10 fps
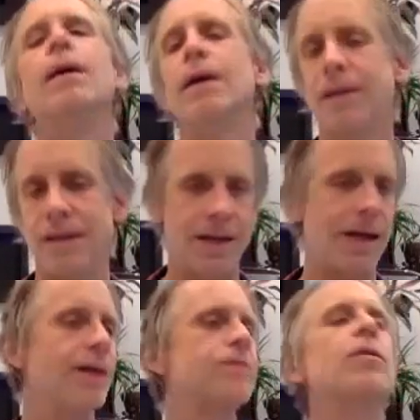Again,
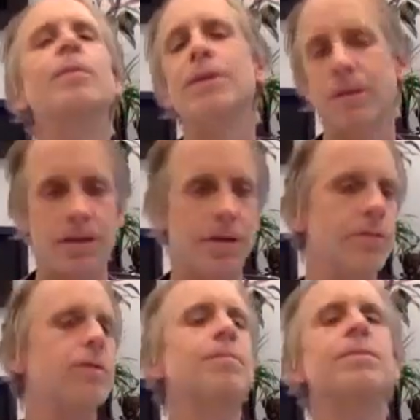eyes open or
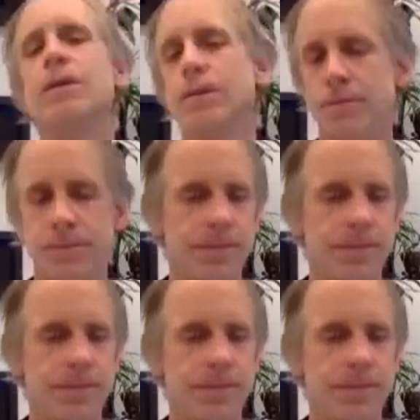closed, up to you.